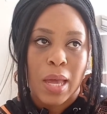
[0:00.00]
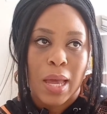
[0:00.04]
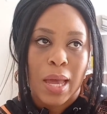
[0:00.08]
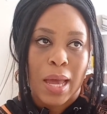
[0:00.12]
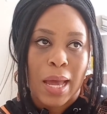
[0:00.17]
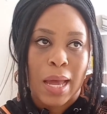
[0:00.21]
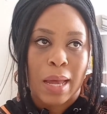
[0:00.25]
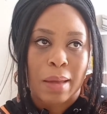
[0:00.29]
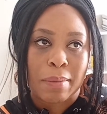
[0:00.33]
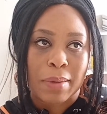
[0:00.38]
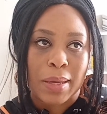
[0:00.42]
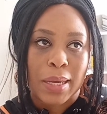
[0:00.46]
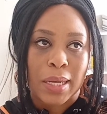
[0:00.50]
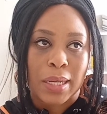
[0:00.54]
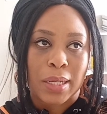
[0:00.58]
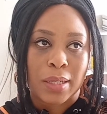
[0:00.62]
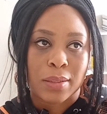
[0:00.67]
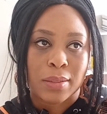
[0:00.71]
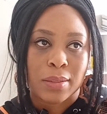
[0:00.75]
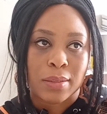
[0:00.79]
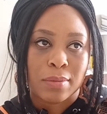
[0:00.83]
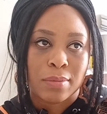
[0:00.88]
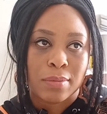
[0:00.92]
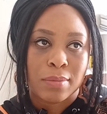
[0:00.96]
I
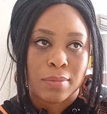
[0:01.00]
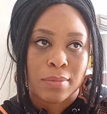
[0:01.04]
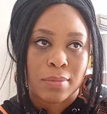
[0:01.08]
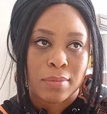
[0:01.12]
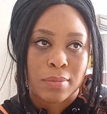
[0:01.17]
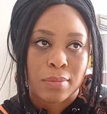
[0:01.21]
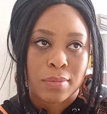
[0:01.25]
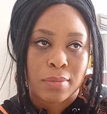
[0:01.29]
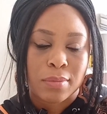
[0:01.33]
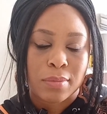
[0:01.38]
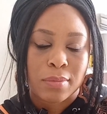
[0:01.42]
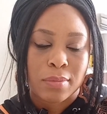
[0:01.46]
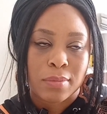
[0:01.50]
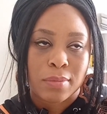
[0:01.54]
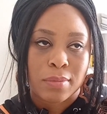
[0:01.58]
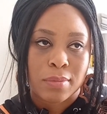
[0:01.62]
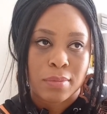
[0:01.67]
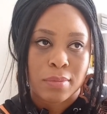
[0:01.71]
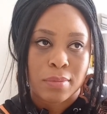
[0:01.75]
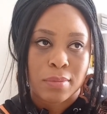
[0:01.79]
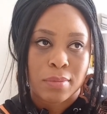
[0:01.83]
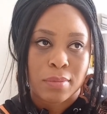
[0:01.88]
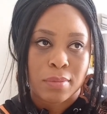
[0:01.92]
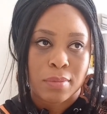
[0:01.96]
mean,
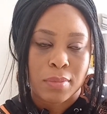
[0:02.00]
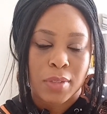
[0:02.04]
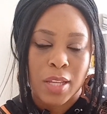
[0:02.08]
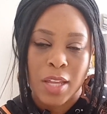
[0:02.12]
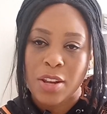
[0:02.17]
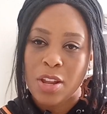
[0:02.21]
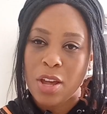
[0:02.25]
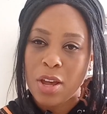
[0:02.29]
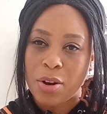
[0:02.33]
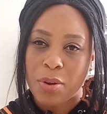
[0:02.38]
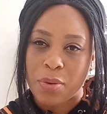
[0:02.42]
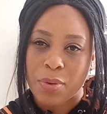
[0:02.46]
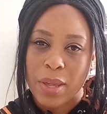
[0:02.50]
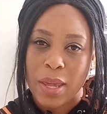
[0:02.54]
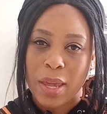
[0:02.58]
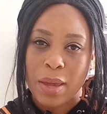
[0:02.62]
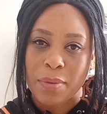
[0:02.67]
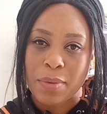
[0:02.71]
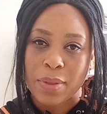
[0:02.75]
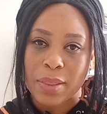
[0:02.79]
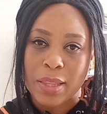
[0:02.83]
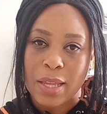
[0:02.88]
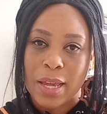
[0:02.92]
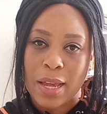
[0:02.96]
They're not okay
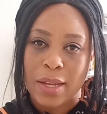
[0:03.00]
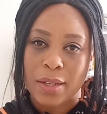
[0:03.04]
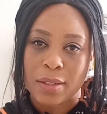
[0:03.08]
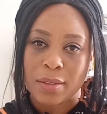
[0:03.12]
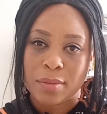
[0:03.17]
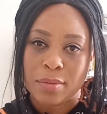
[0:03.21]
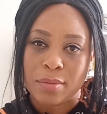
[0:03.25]
with that.